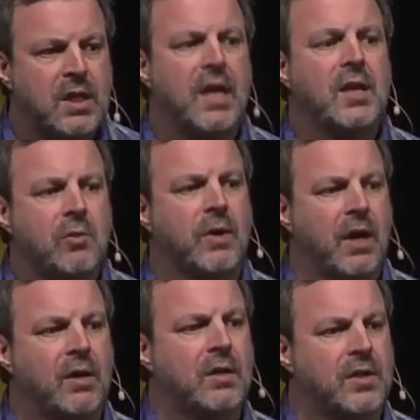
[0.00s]
gain
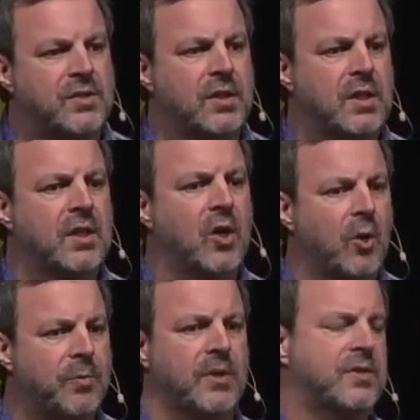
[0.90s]
ground in our city,
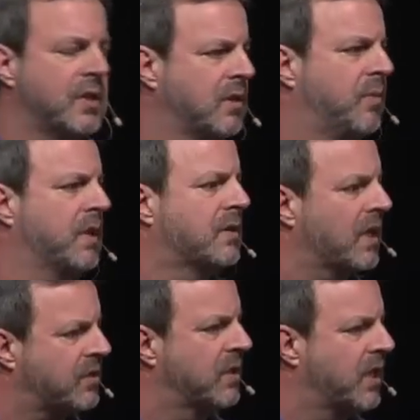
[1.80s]
help our city to be a
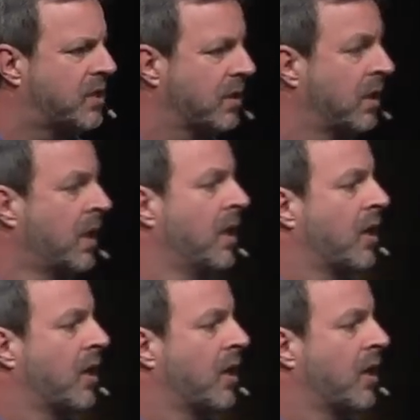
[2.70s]
destination,